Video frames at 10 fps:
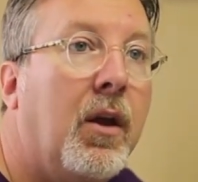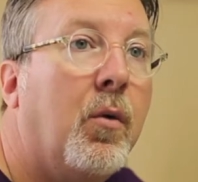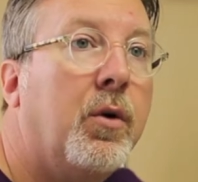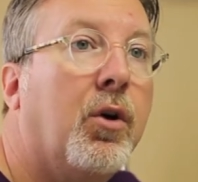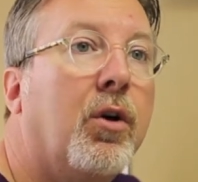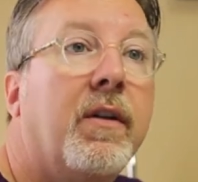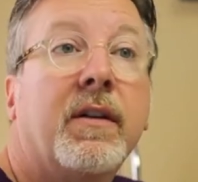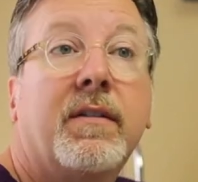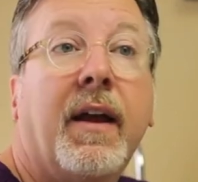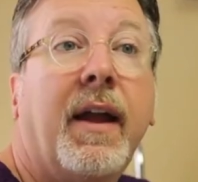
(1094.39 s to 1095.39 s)
We call you the
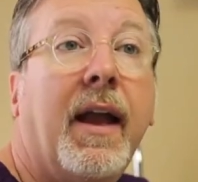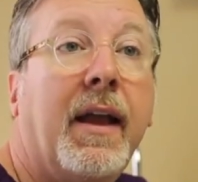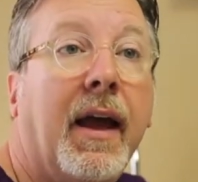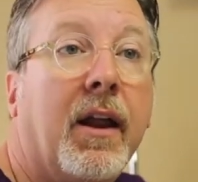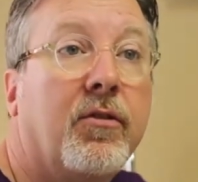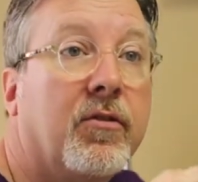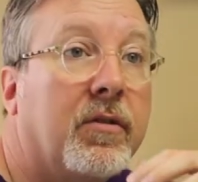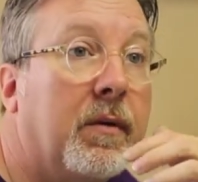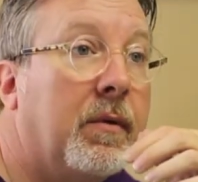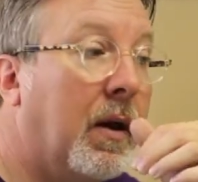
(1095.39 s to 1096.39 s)
next day, hey, how did your
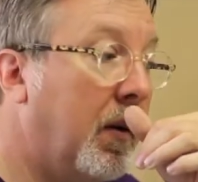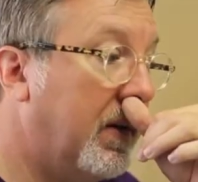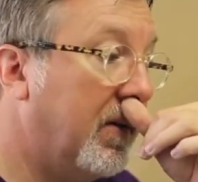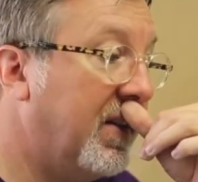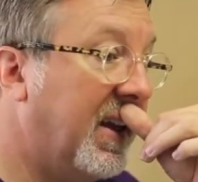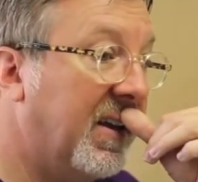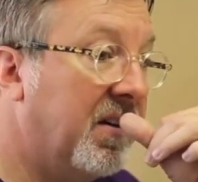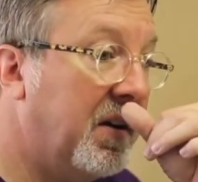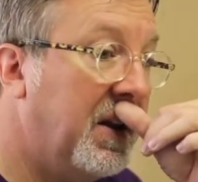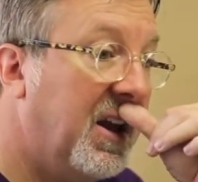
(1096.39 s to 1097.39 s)
sleep go? Is everything
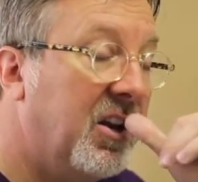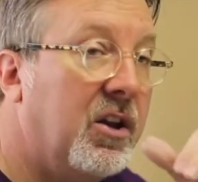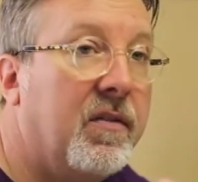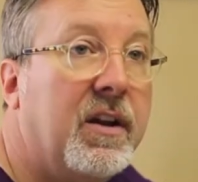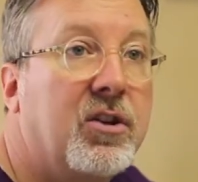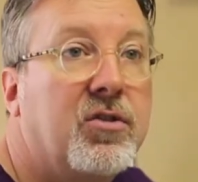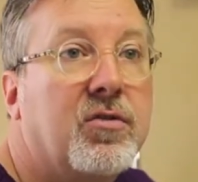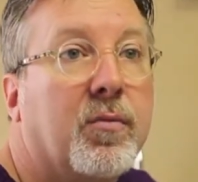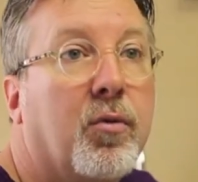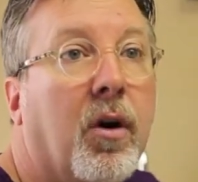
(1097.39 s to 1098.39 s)
good? Do you have any
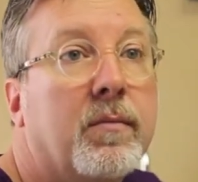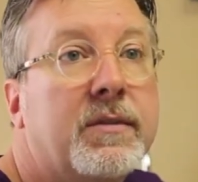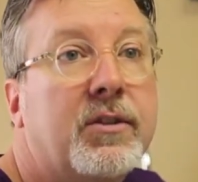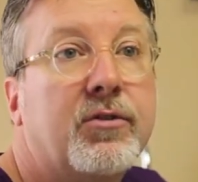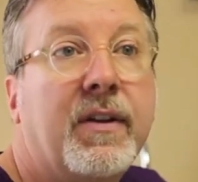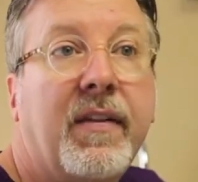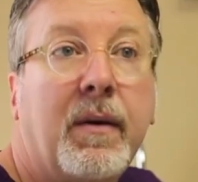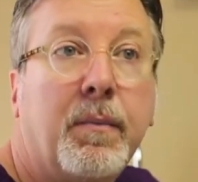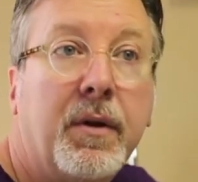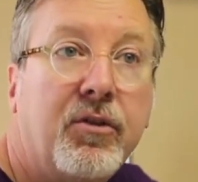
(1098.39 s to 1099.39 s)
issues or problems? Is there
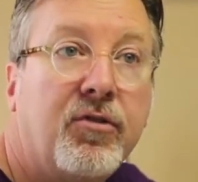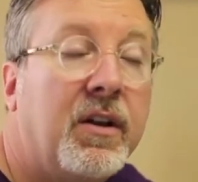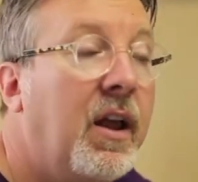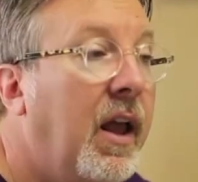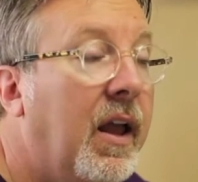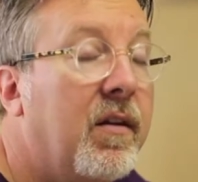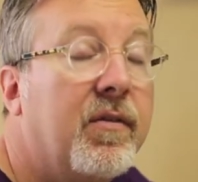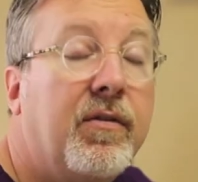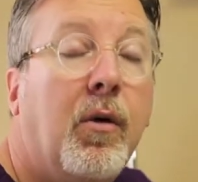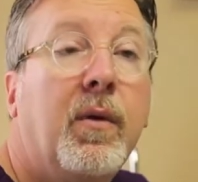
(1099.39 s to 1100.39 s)
anything pinching? And if
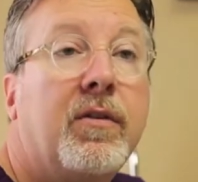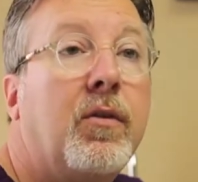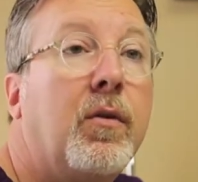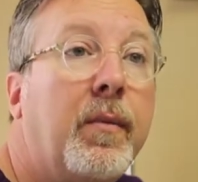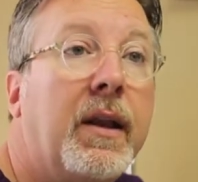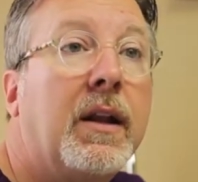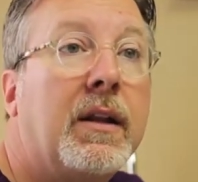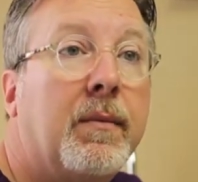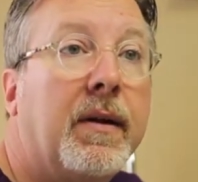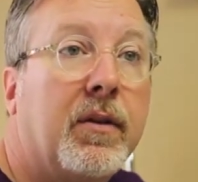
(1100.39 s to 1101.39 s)
so, we see you immediately
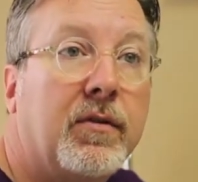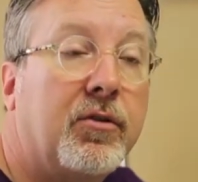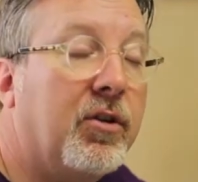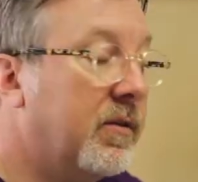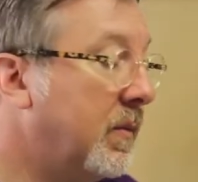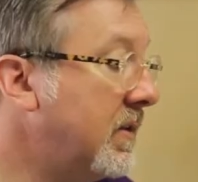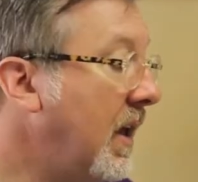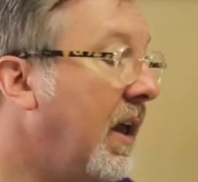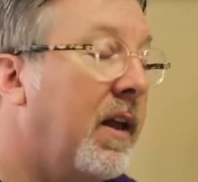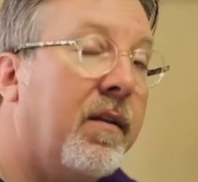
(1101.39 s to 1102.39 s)
to make those adjustments.
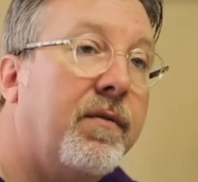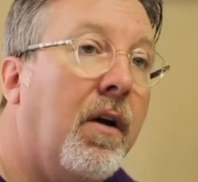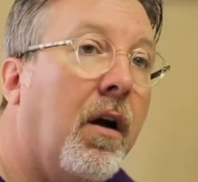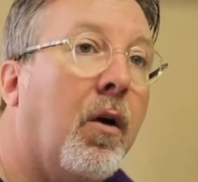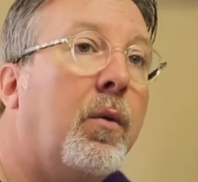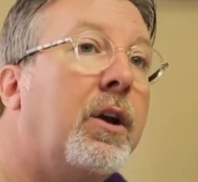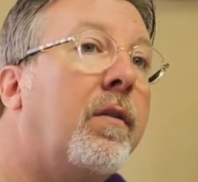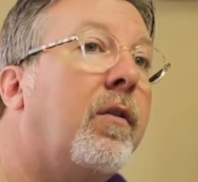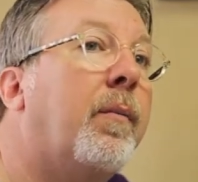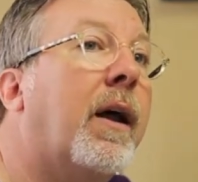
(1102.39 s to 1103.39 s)
If not, we
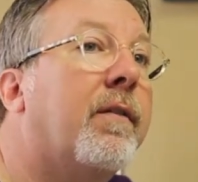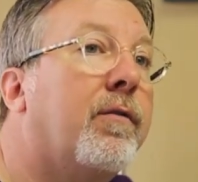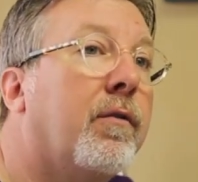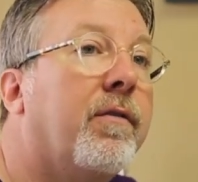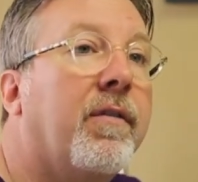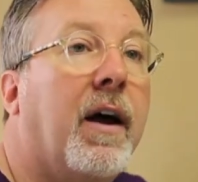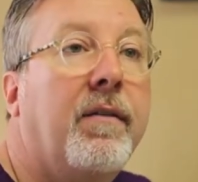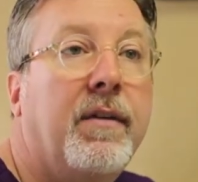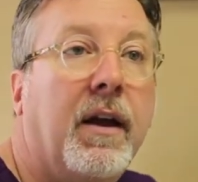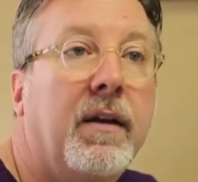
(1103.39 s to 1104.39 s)
give you about a full
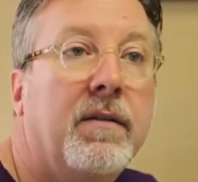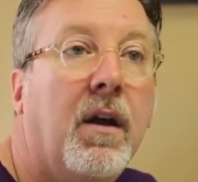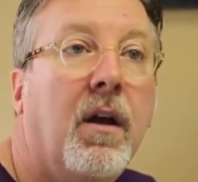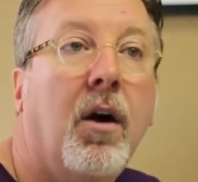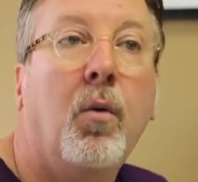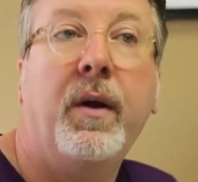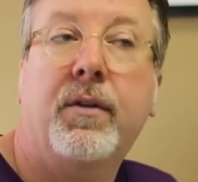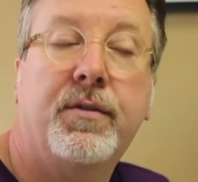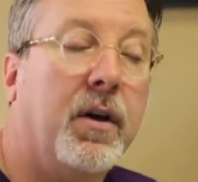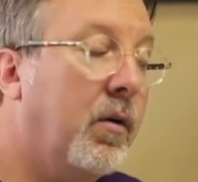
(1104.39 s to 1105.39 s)
5 days, a
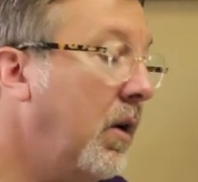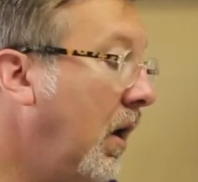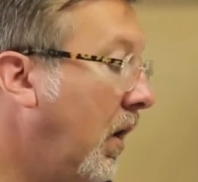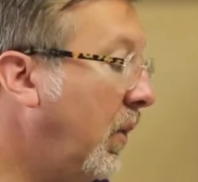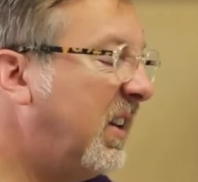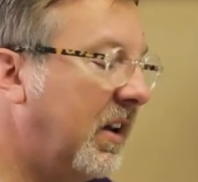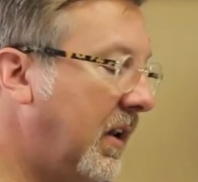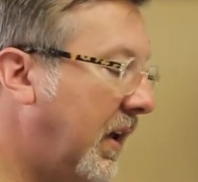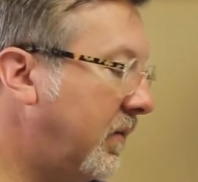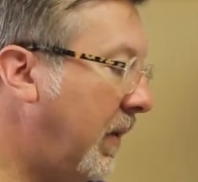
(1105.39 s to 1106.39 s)
week or so, a week, 10
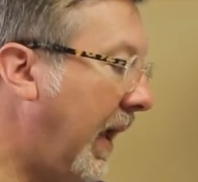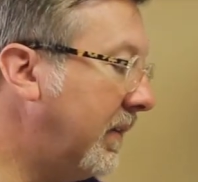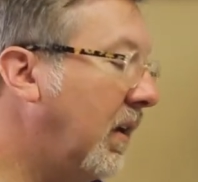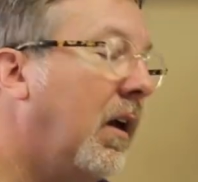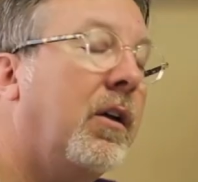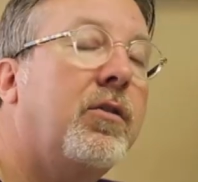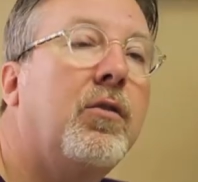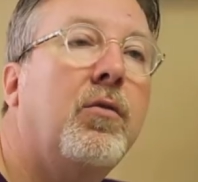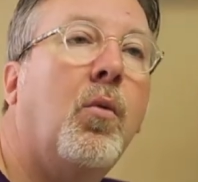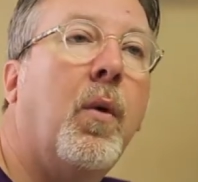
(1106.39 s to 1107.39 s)
days max,
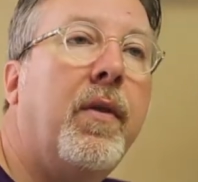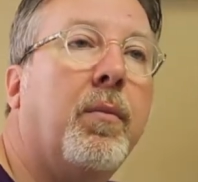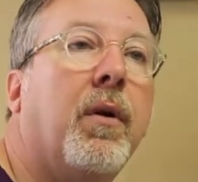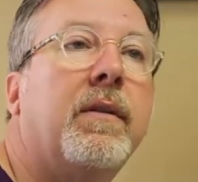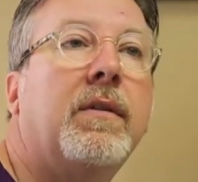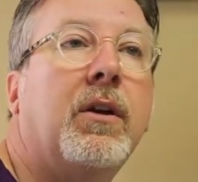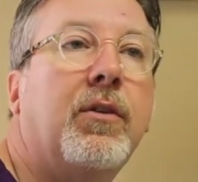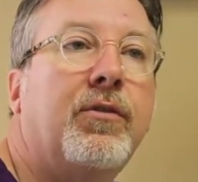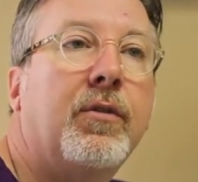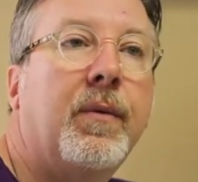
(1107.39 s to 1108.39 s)
to wear the appliance to get
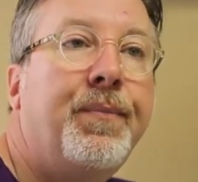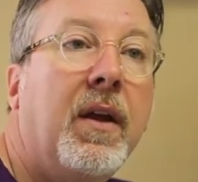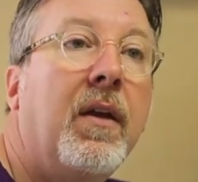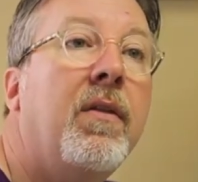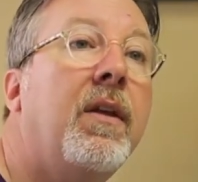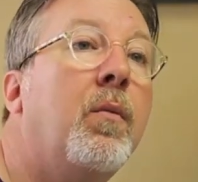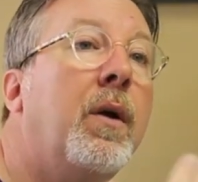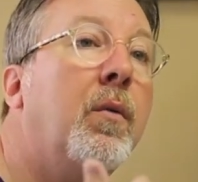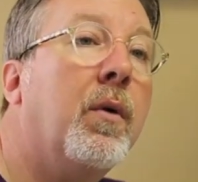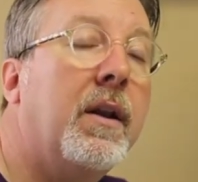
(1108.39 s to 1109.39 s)
used to it. Then
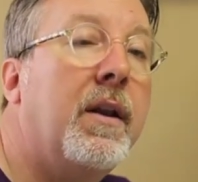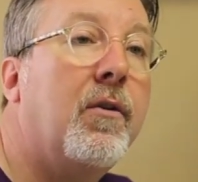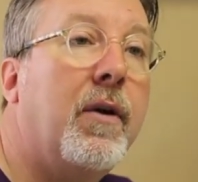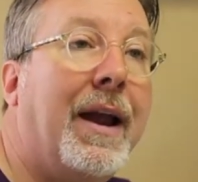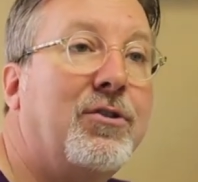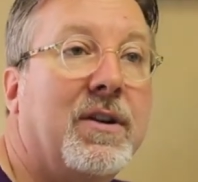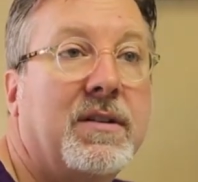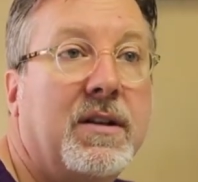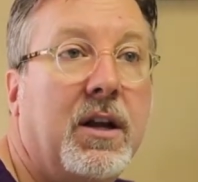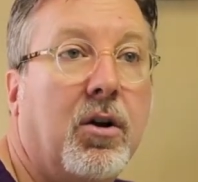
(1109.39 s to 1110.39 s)
we run another
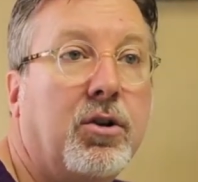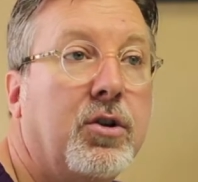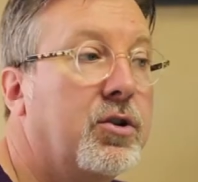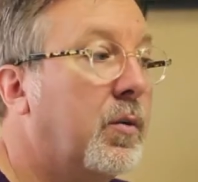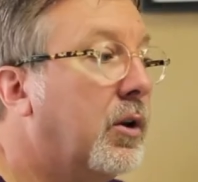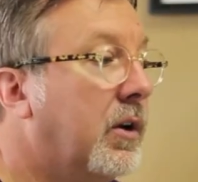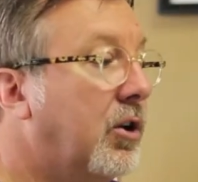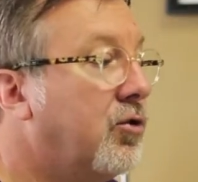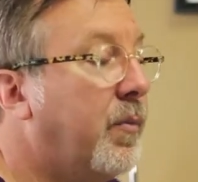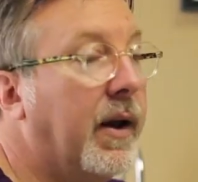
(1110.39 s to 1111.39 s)
HST on you, so we look
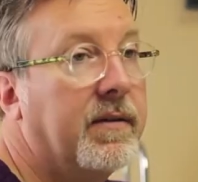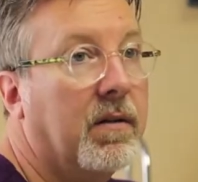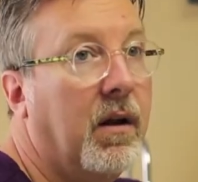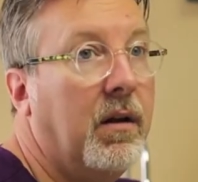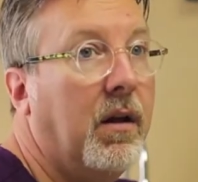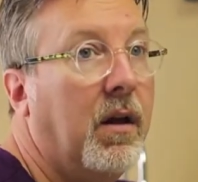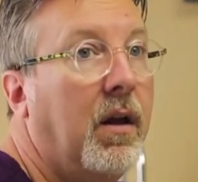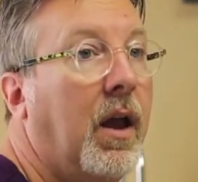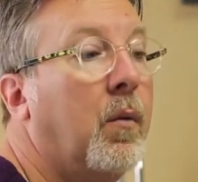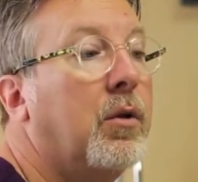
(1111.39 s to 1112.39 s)
at your baseline,
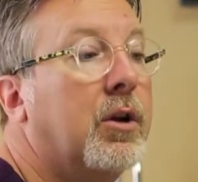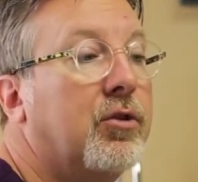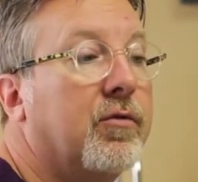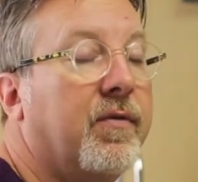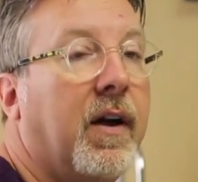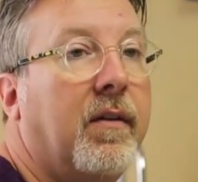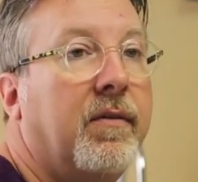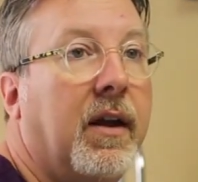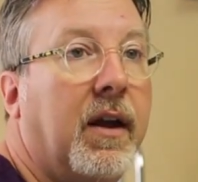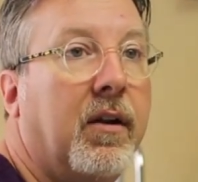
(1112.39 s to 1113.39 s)
and we'll look at your
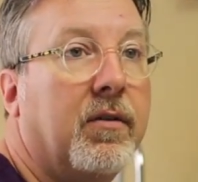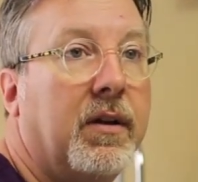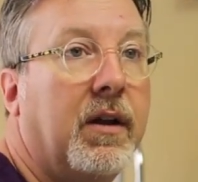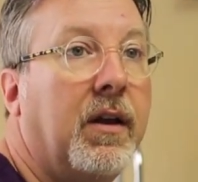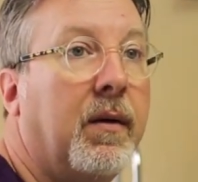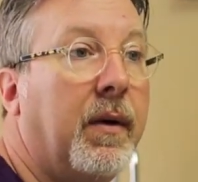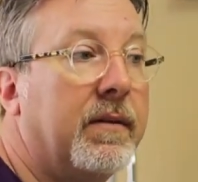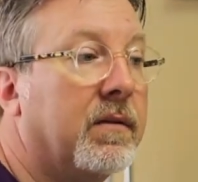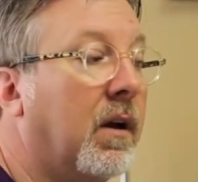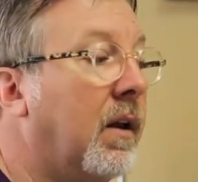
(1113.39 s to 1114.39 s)
5-day or 10-day
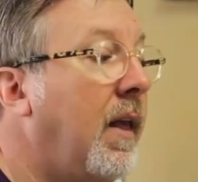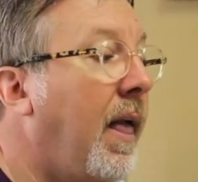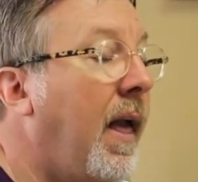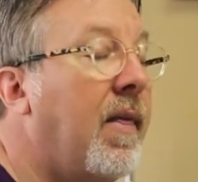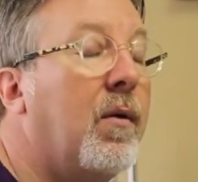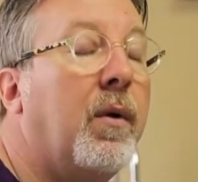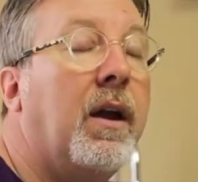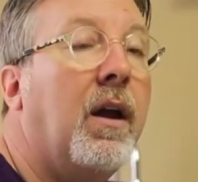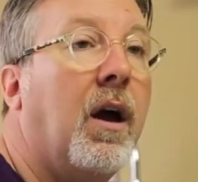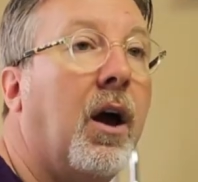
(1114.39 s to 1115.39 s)
baseline, and then
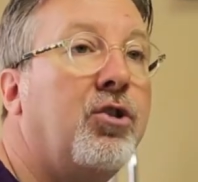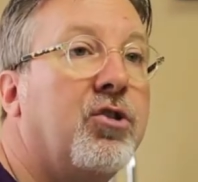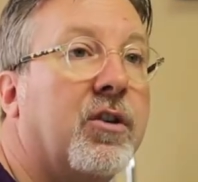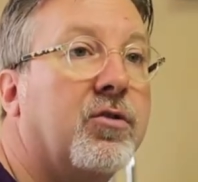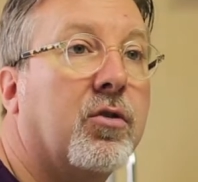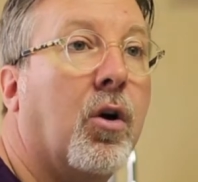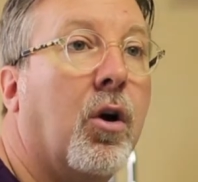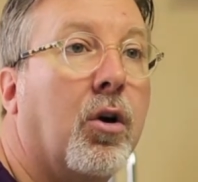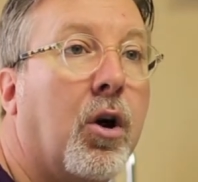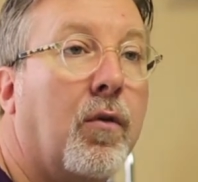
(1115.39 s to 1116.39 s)
we adjust
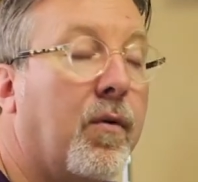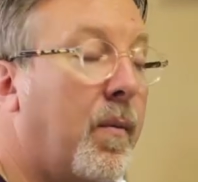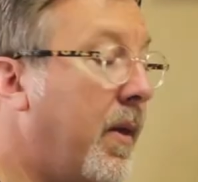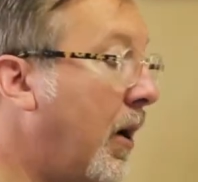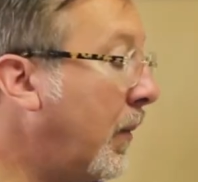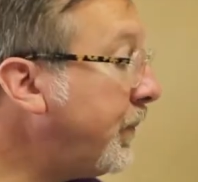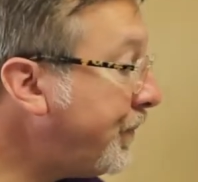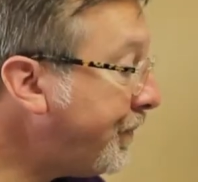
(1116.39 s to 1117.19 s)
or go from there.